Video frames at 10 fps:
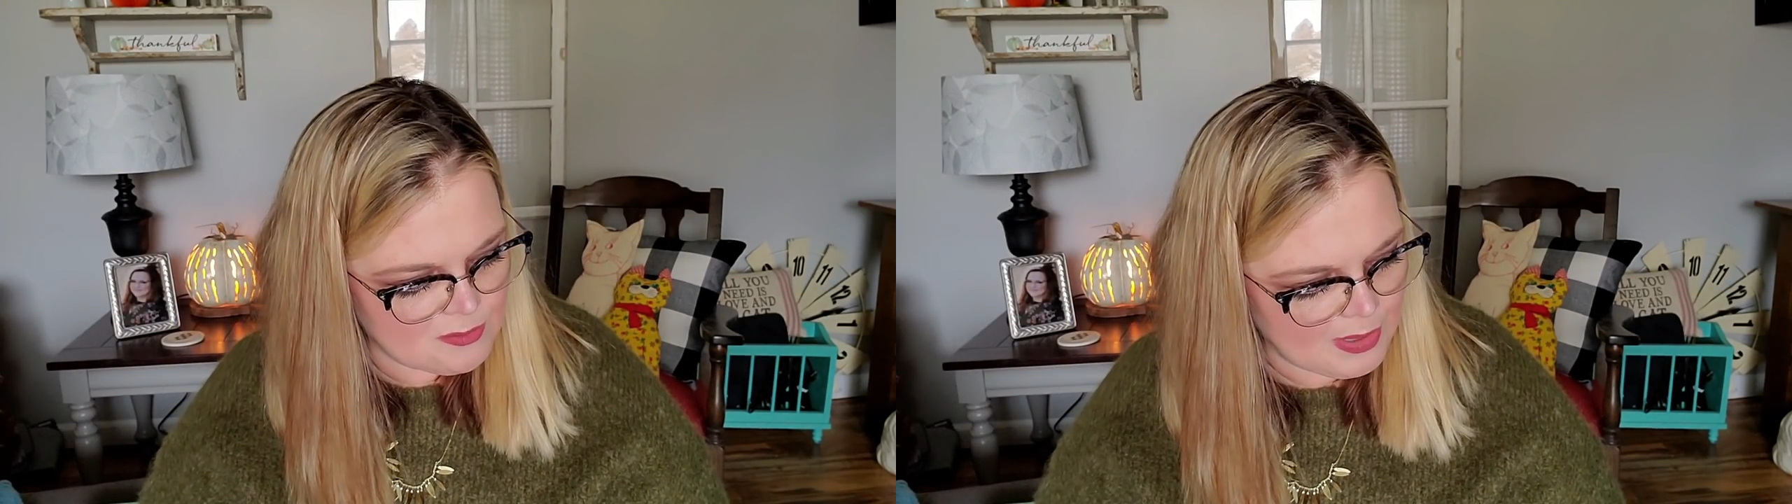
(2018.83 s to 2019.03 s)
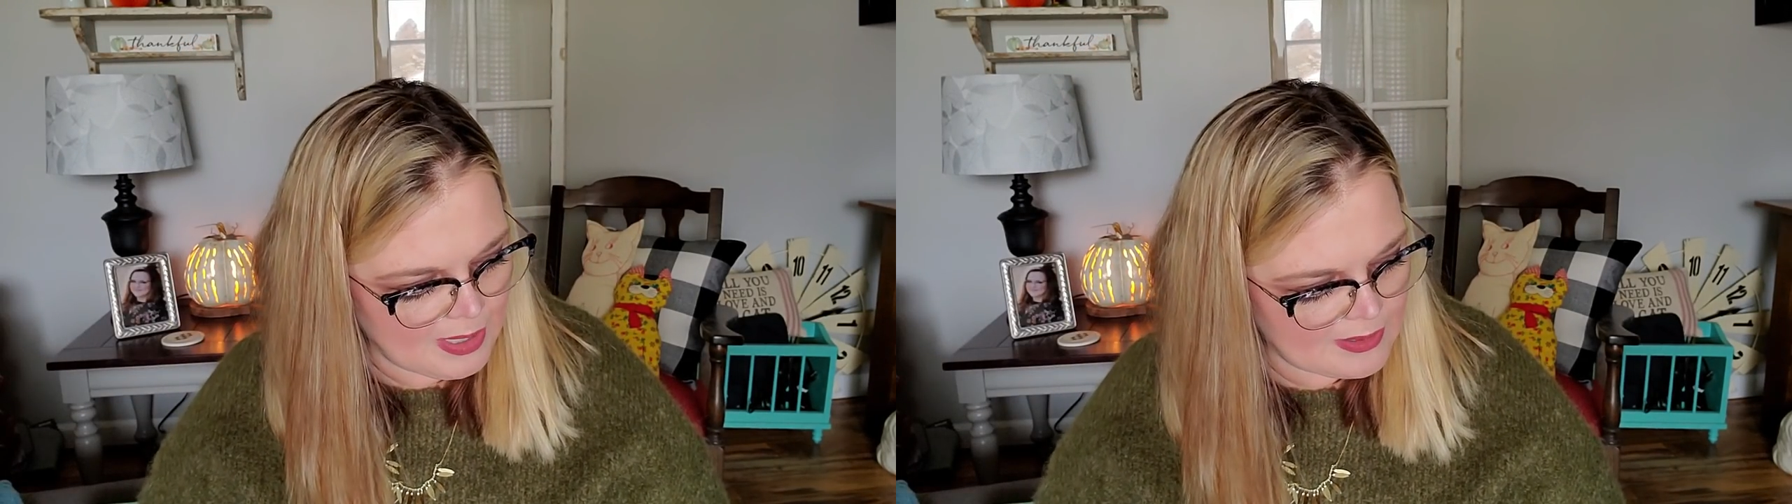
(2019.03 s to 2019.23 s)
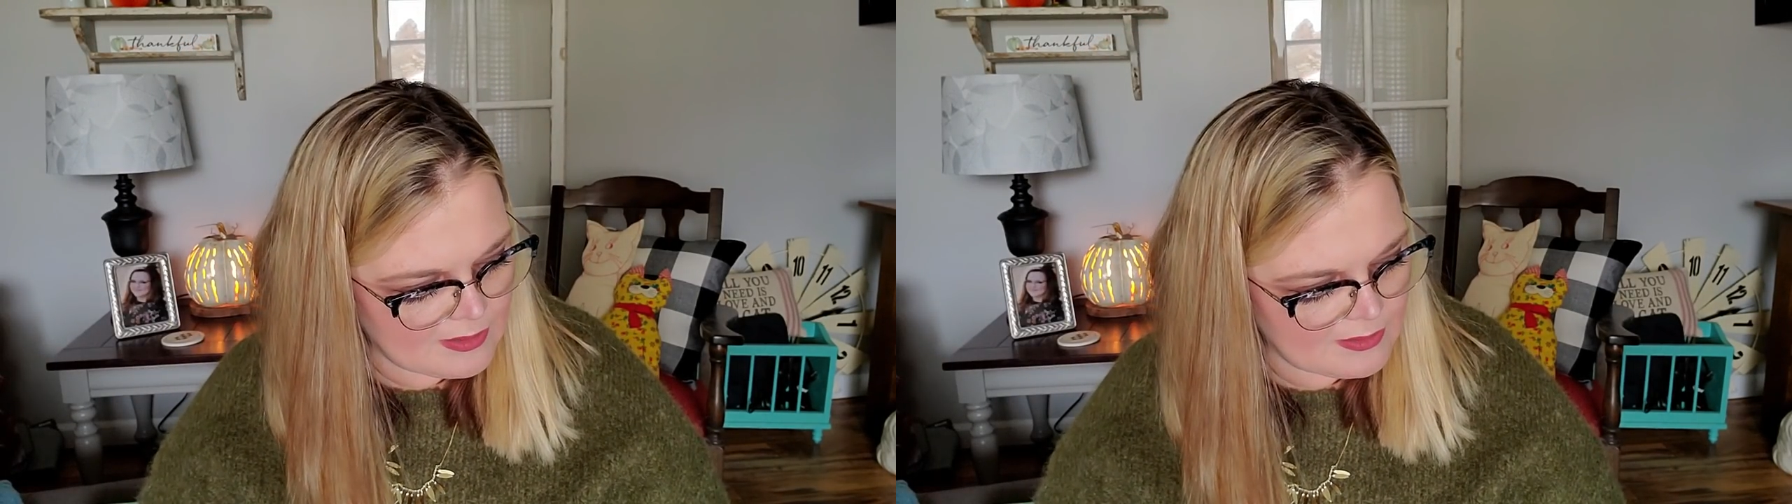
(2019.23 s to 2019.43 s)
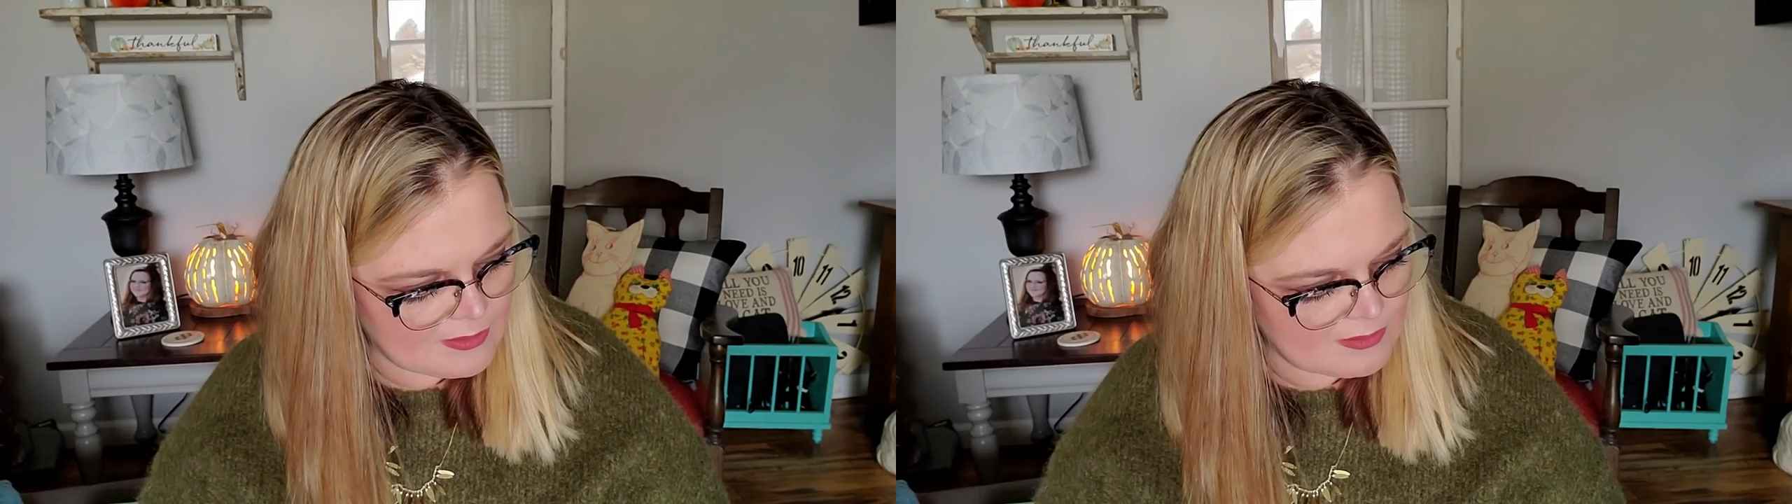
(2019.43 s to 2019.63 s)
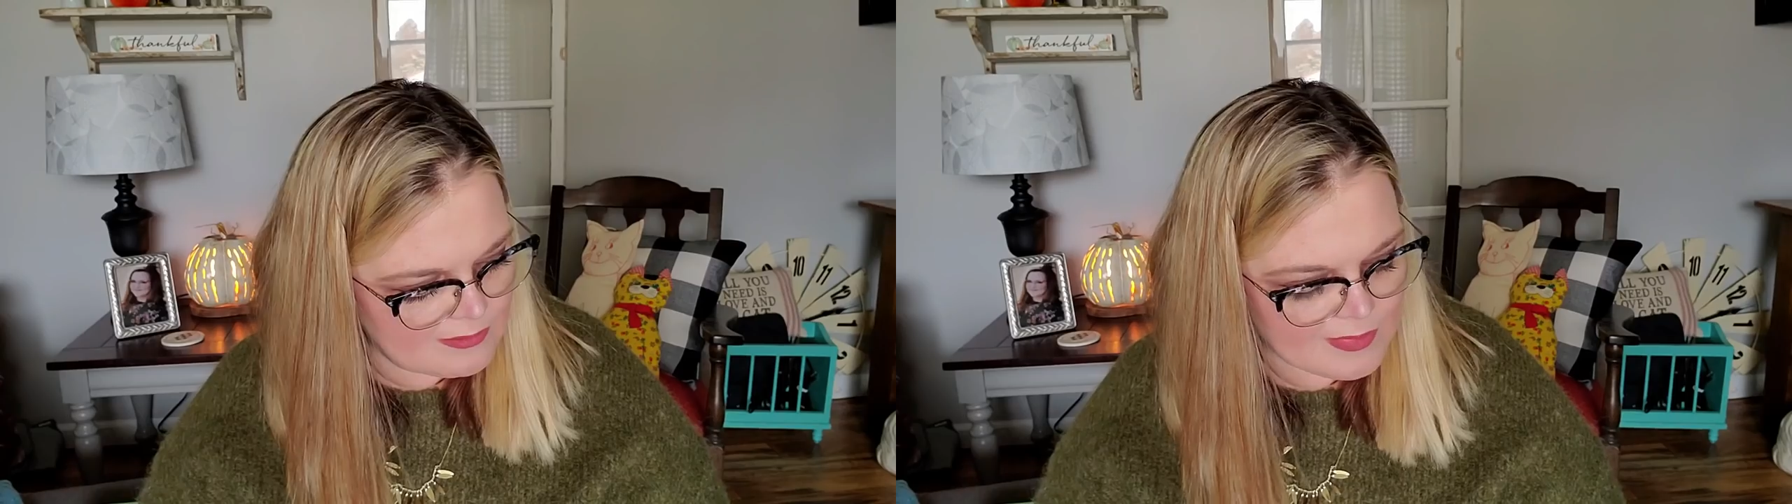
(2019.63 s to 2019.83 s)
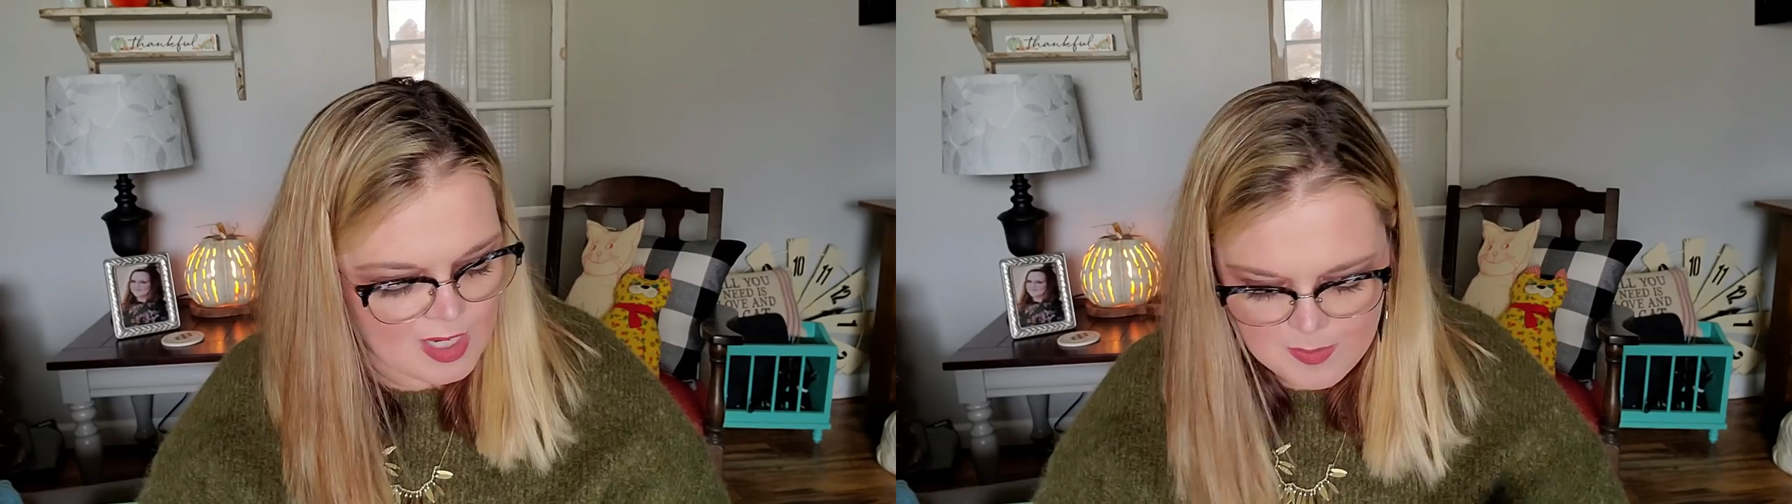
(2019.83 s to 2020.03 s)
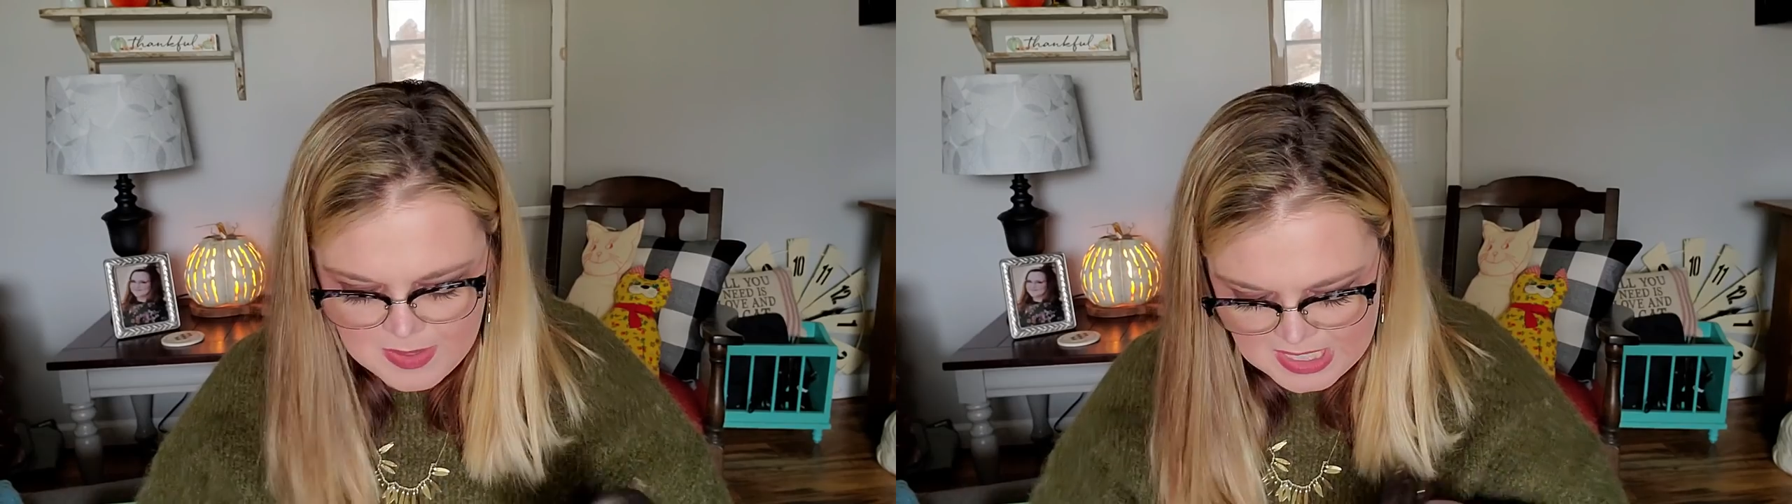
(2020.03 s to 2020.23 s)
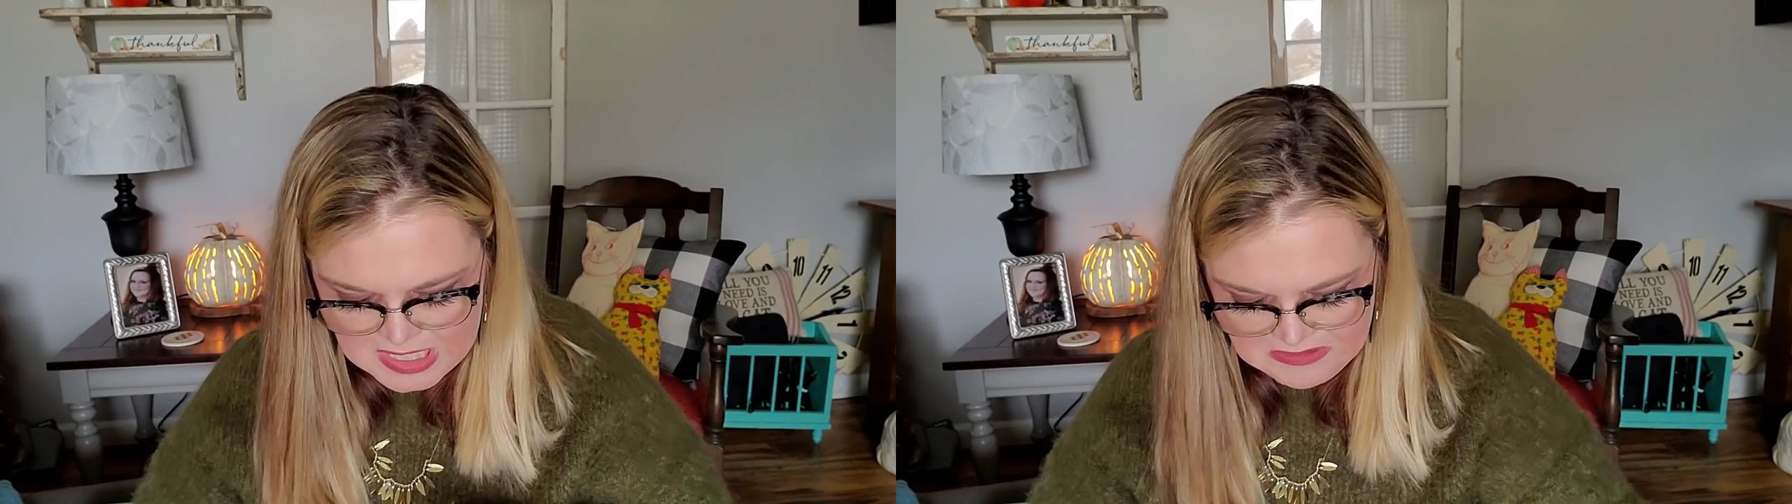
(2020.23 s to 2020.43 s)
but I
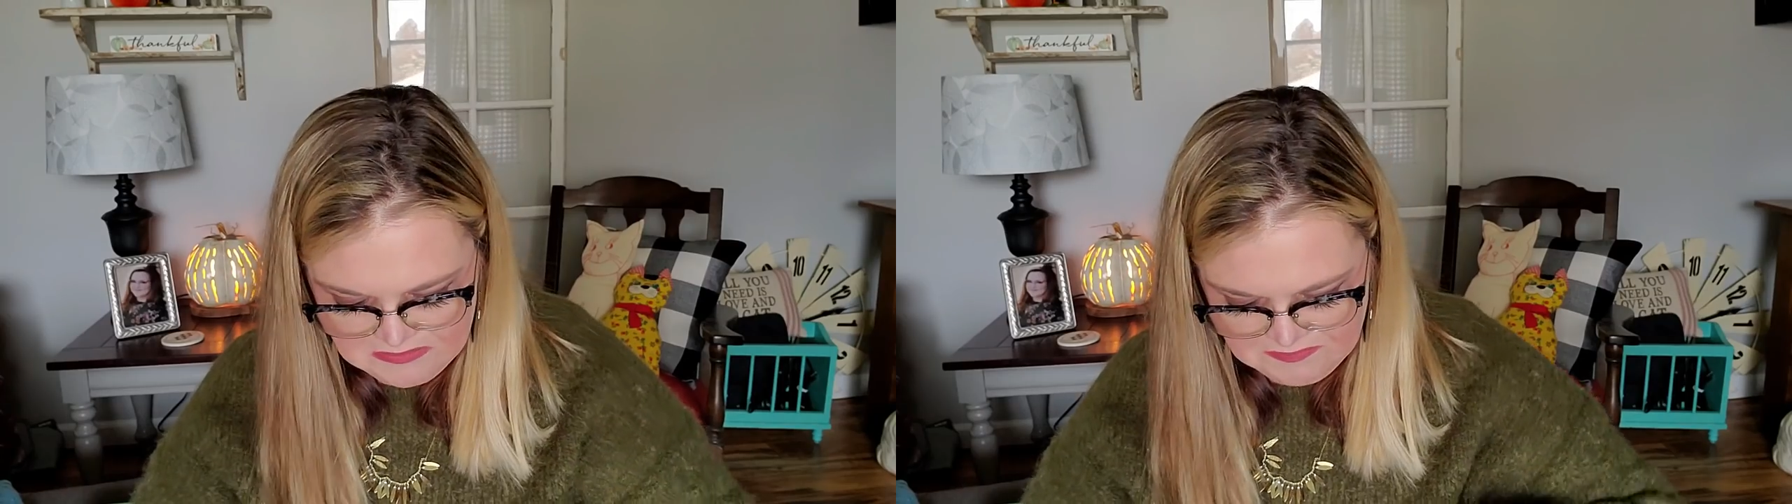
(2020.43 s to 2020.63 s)
mean,